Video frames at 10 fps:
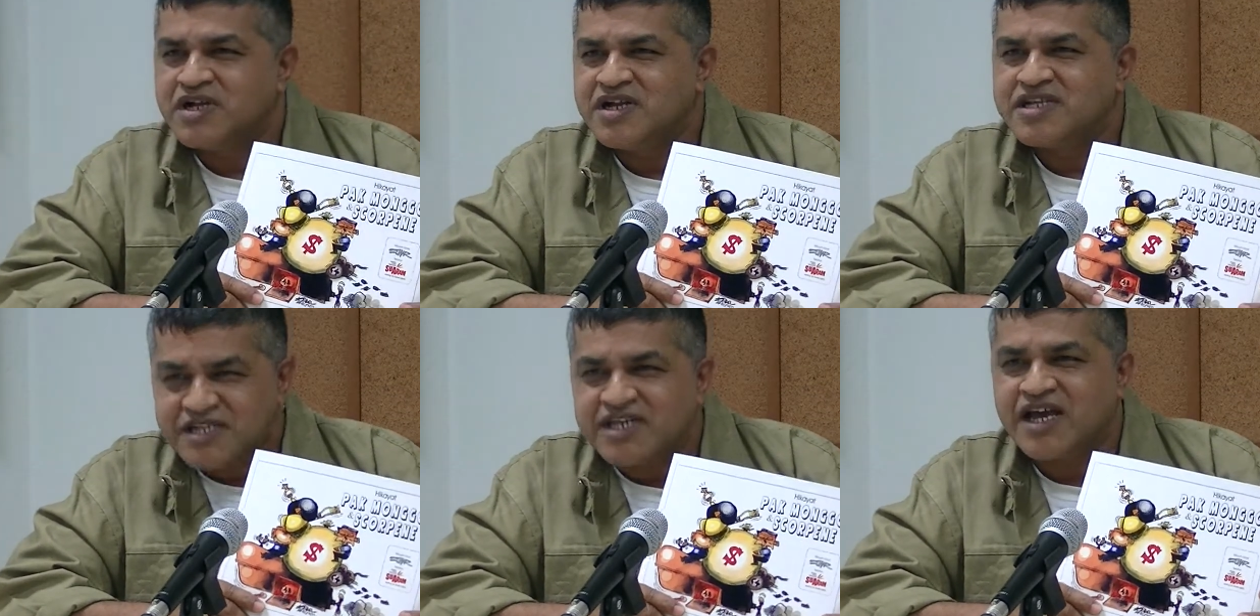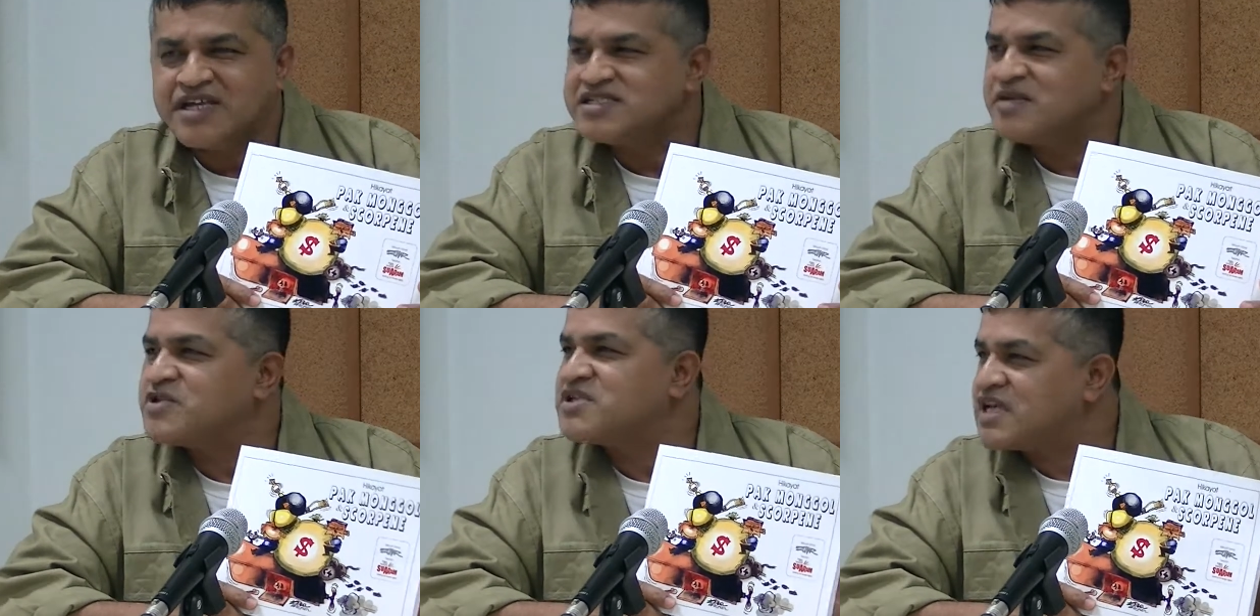They still can understand
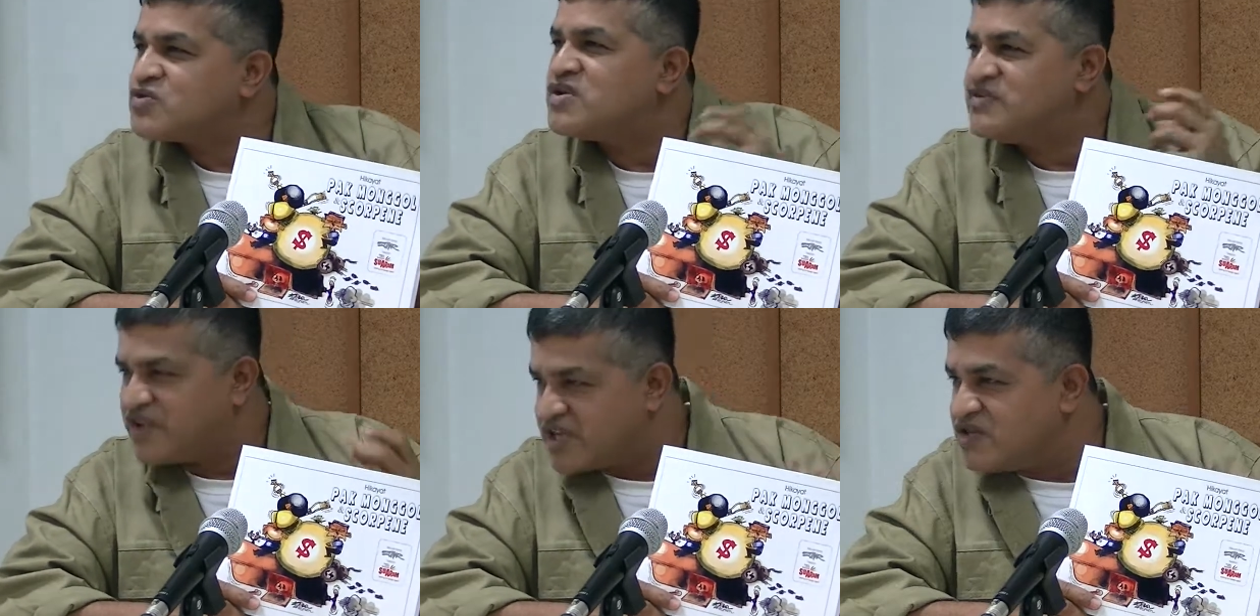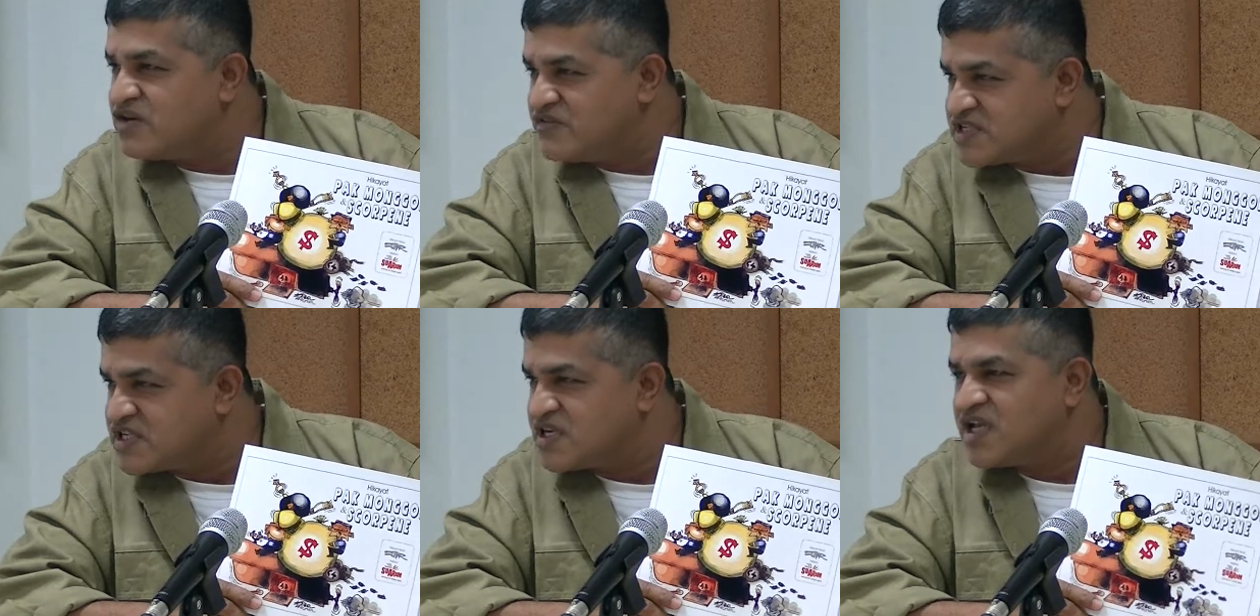this cartoon is very
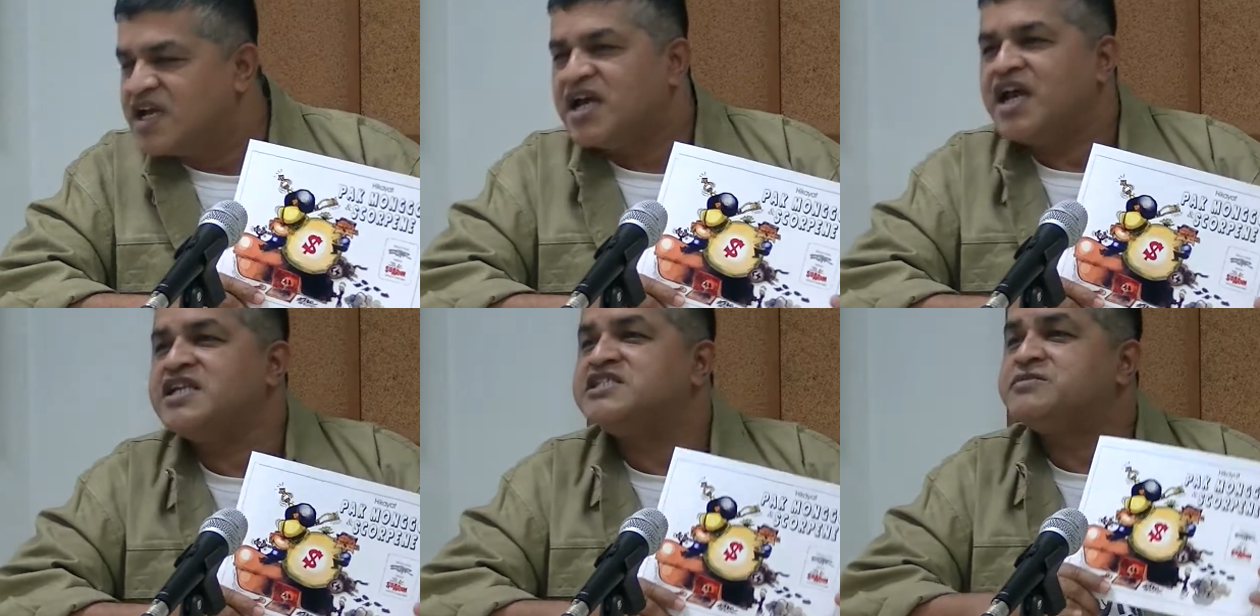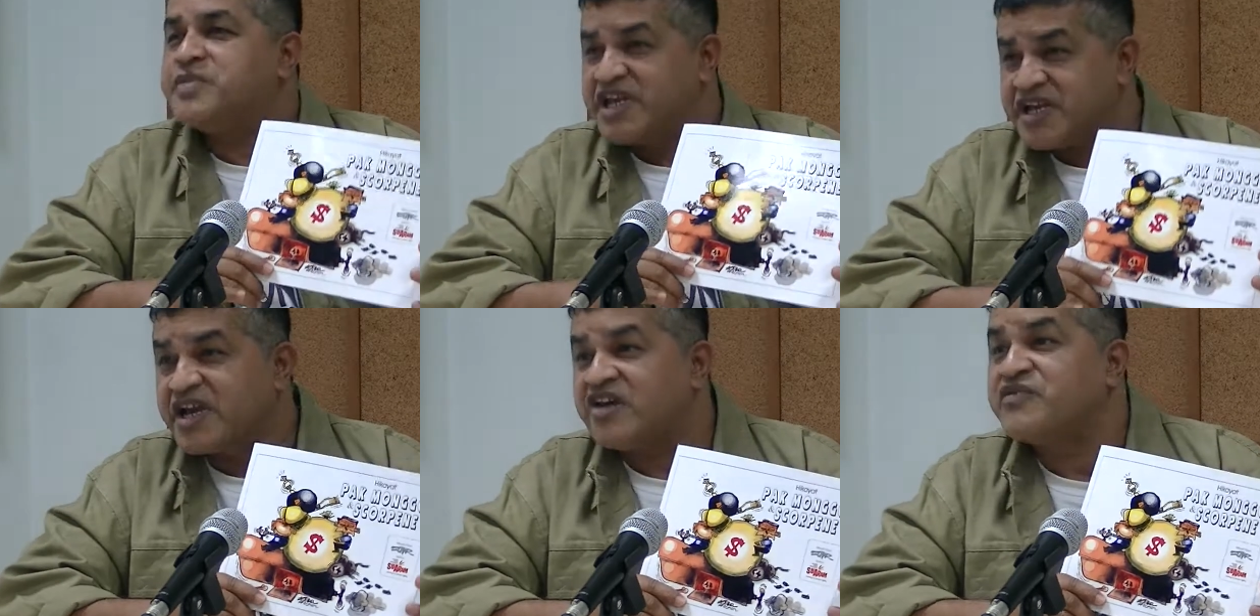universal and it's
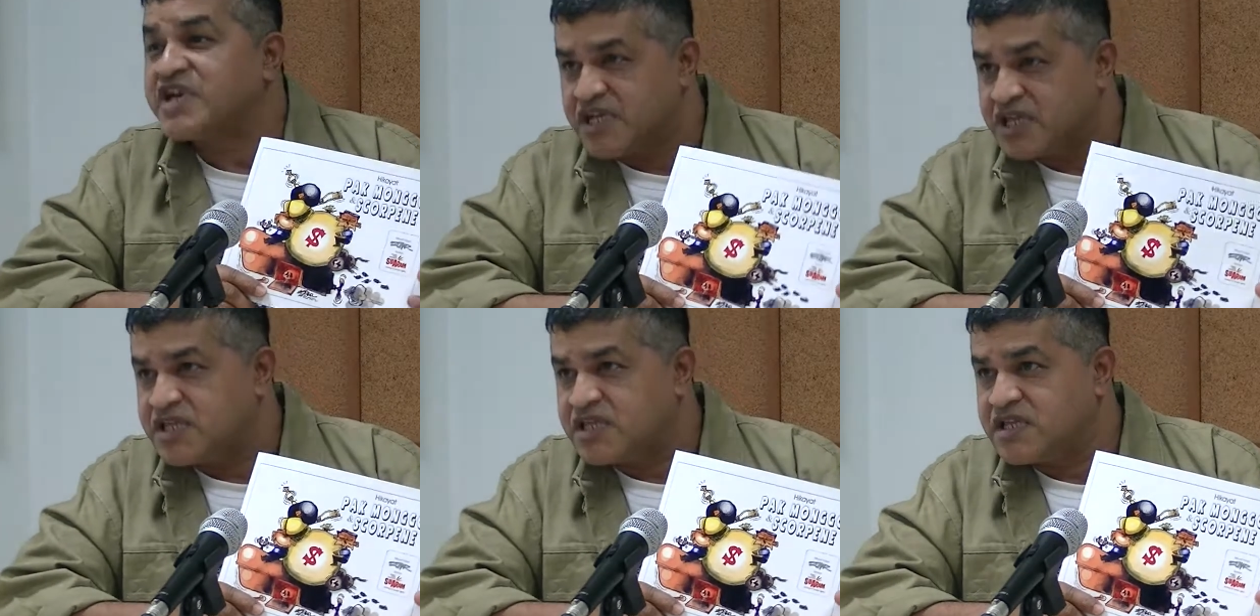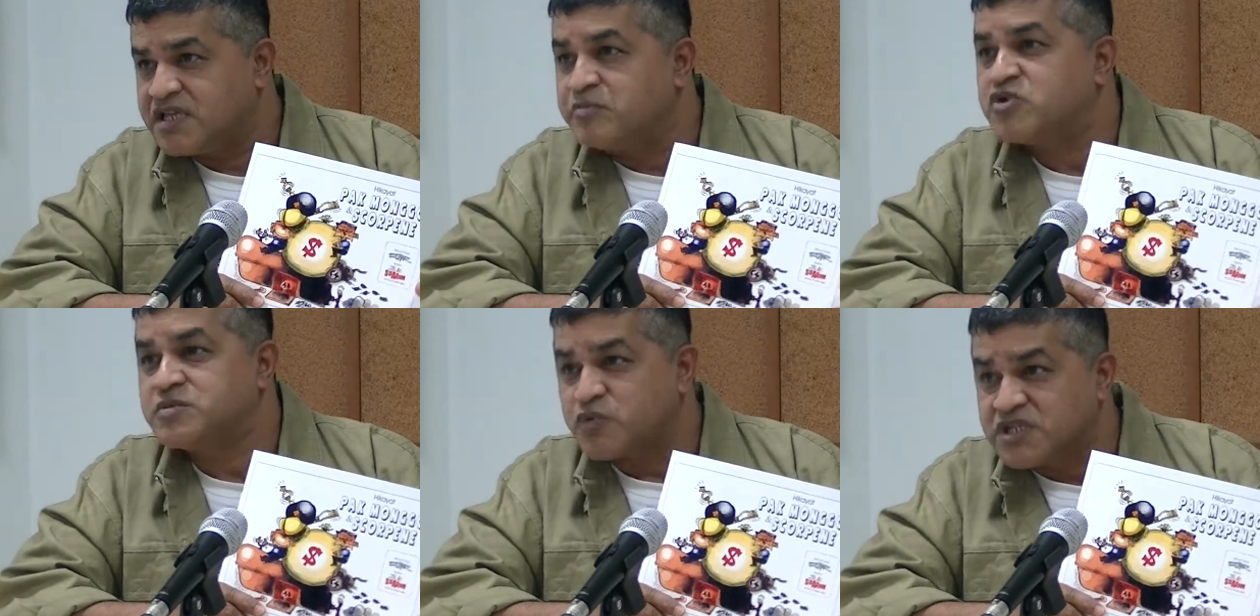very graphical. The
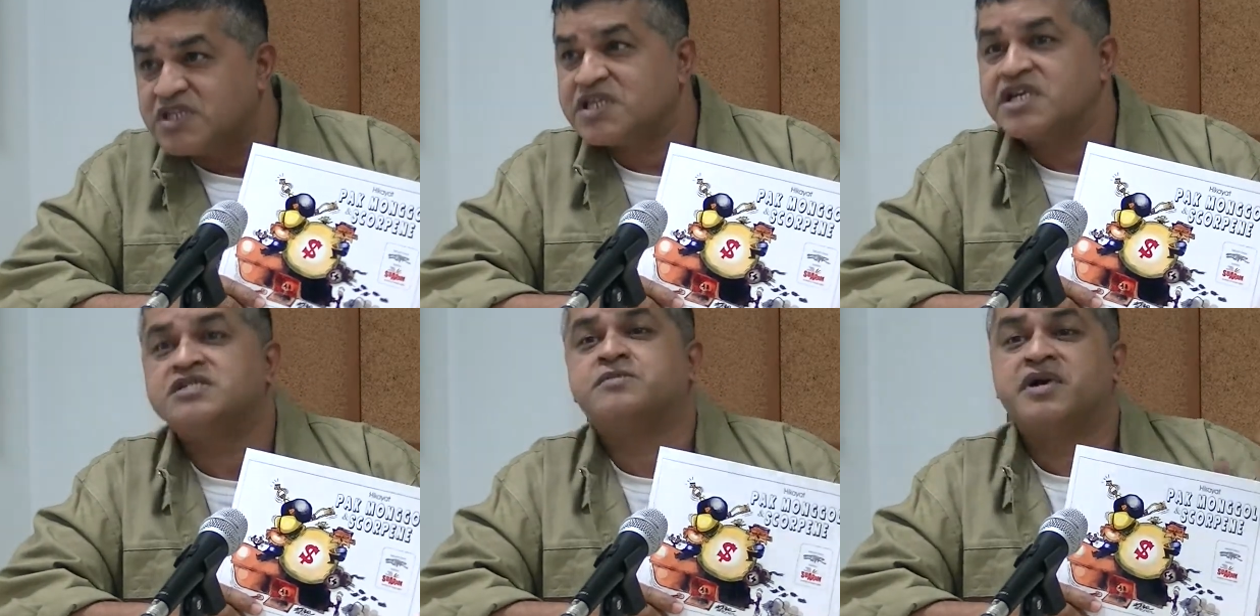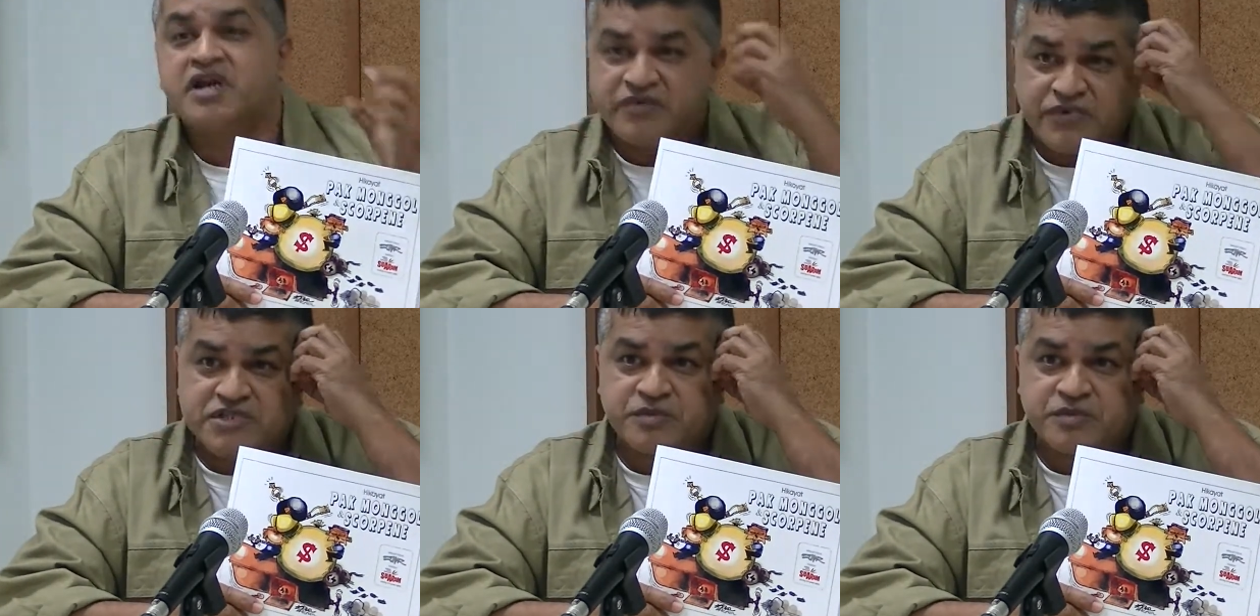most important thing is graphical.